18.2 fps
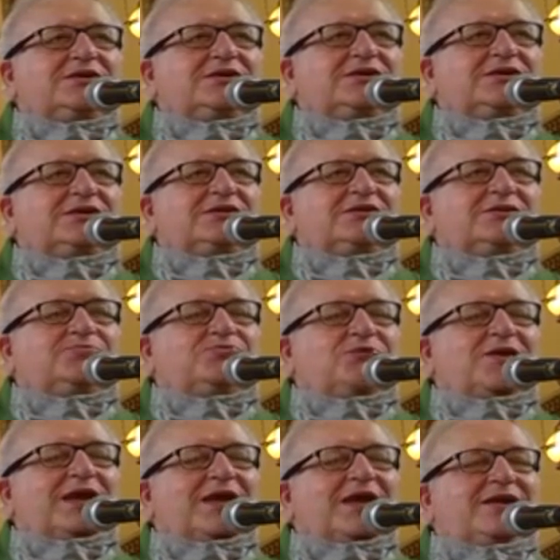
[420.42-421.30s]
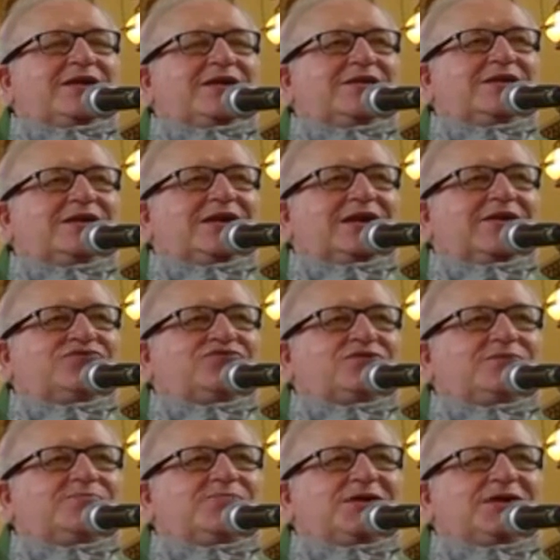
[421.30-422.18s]
and the bread after
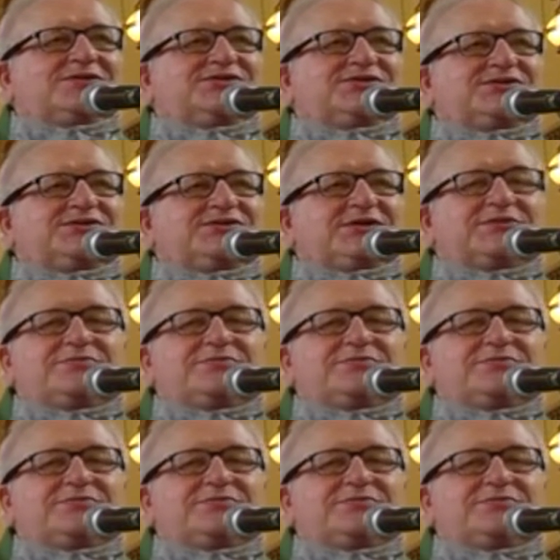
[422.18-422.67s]
he blesses it?